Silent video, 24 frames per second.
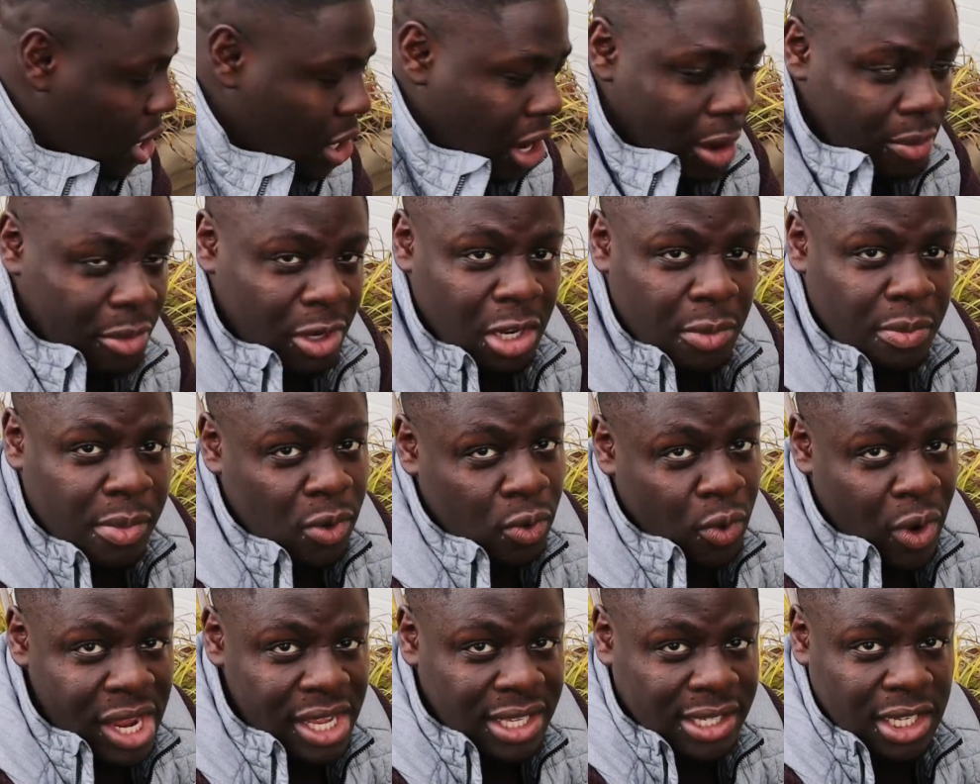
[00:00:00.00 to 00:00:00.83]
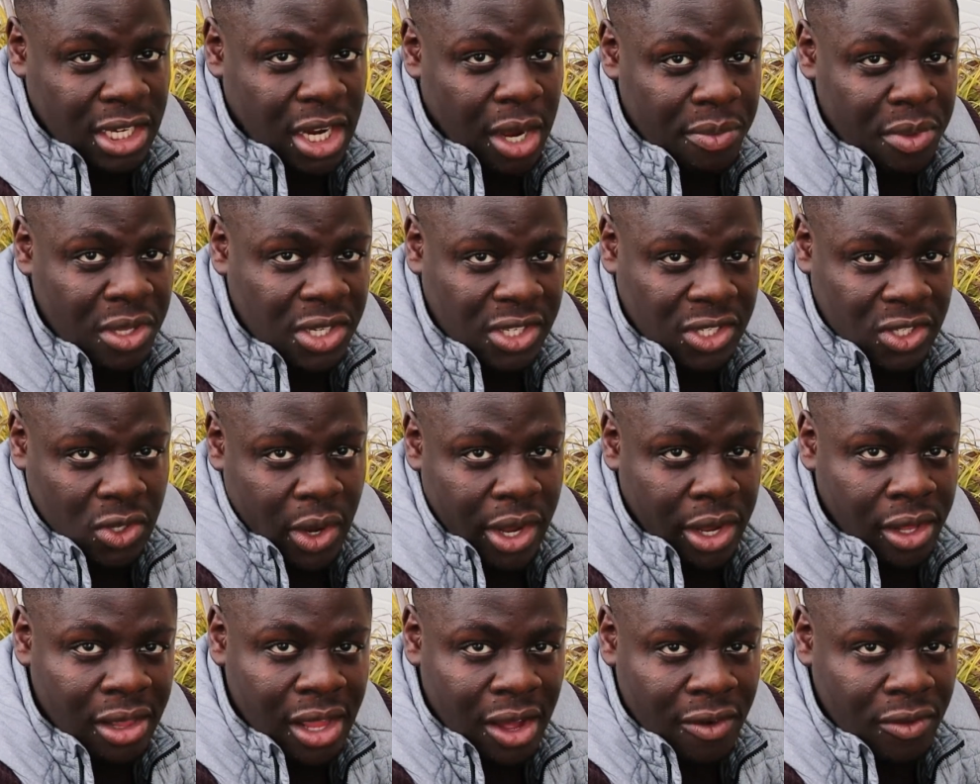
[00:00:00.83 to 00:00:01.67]
year I'm going to be raising up the
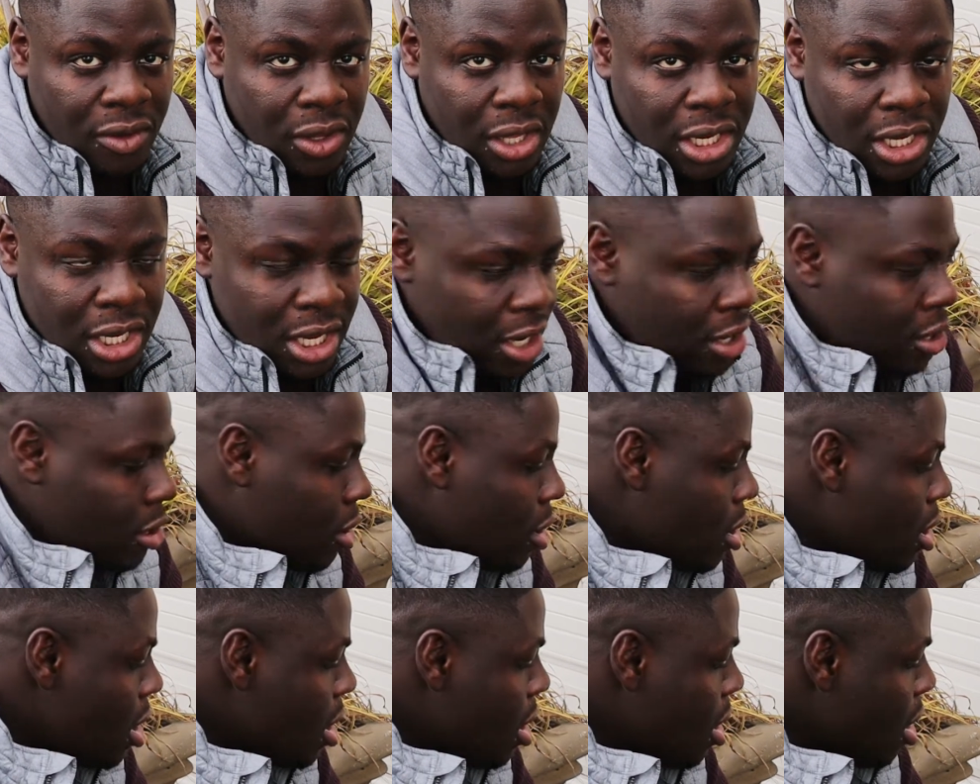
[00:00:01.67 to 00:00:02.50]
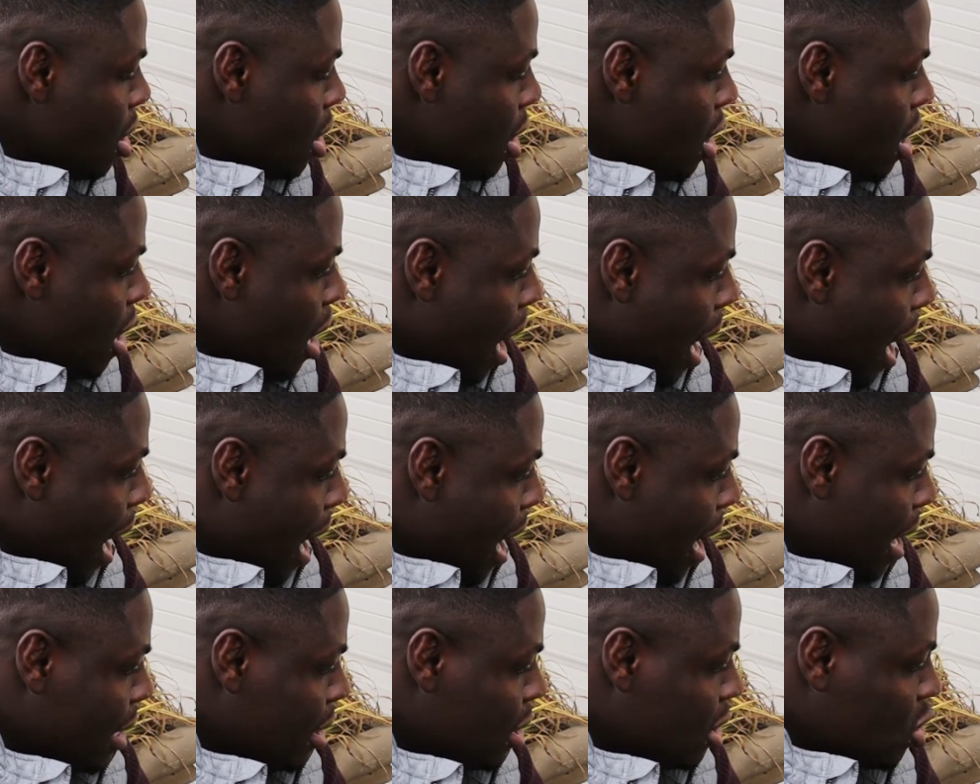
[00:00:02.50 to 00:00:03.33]
soil level in here
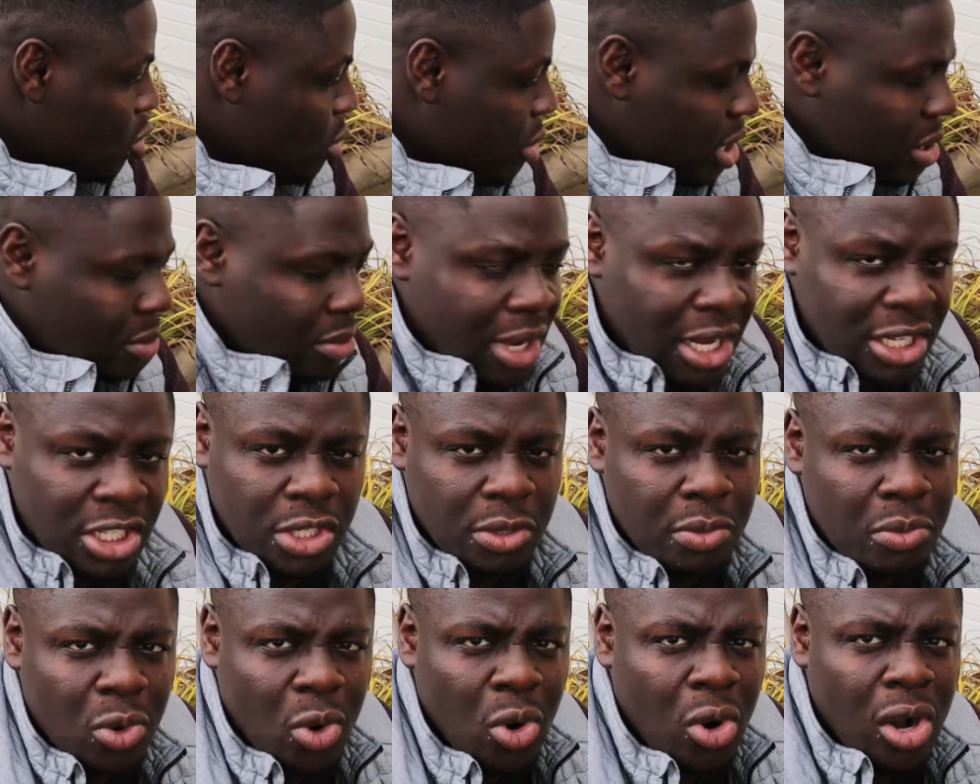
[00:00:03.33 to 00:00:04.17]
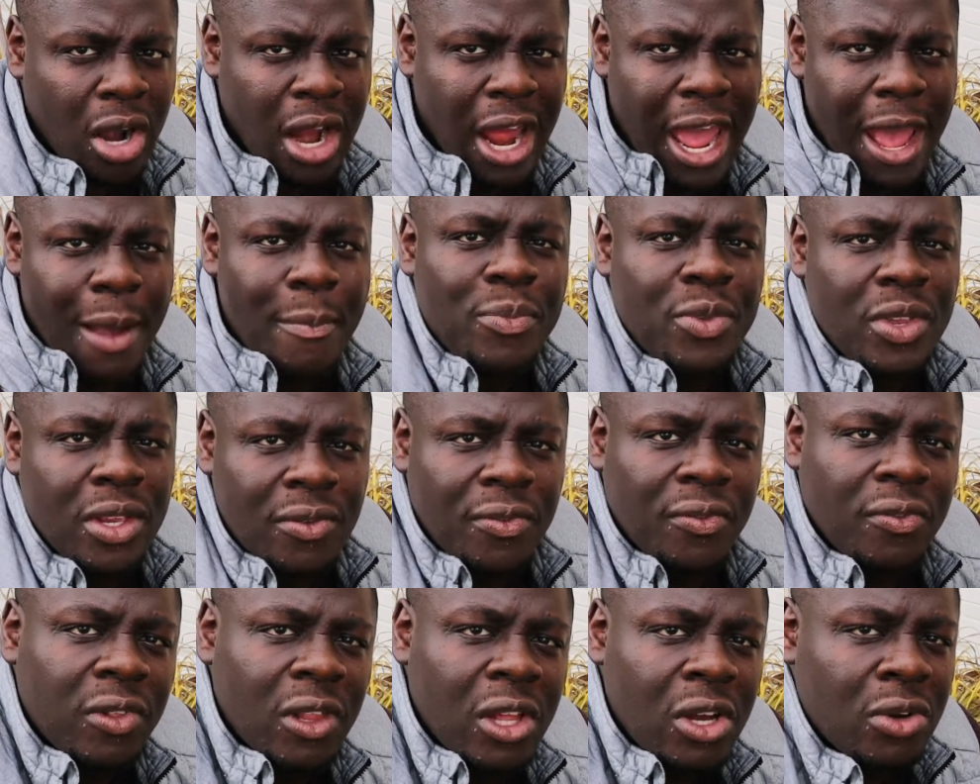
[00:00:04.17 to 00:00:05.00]
and doing much more ebbs
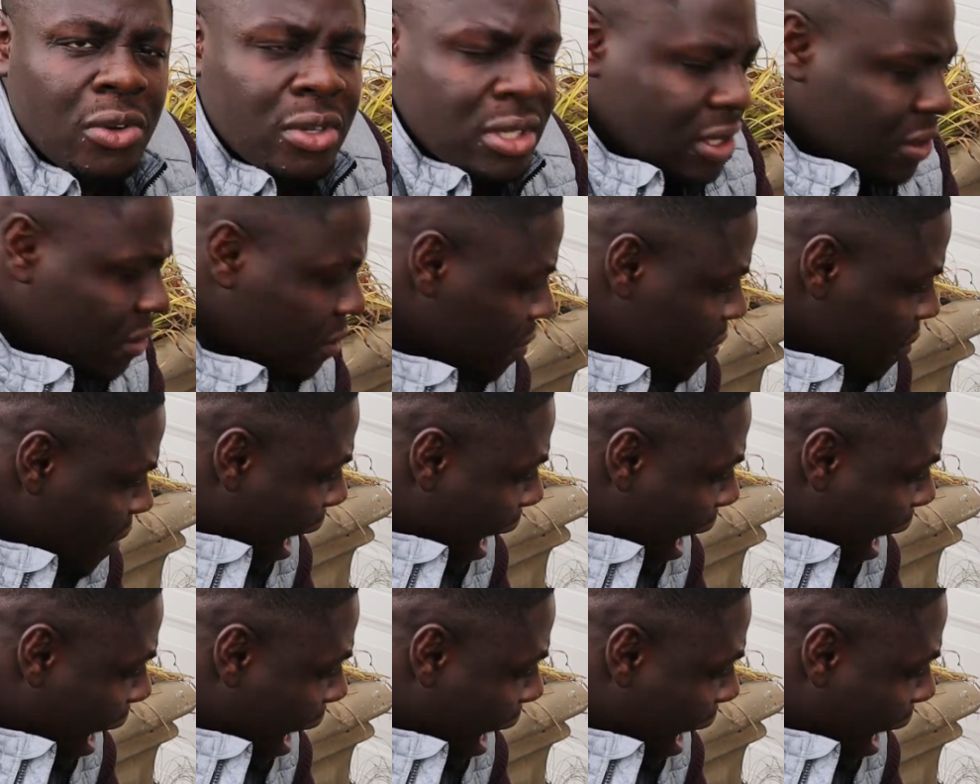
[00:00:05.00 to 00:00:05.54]
and flows and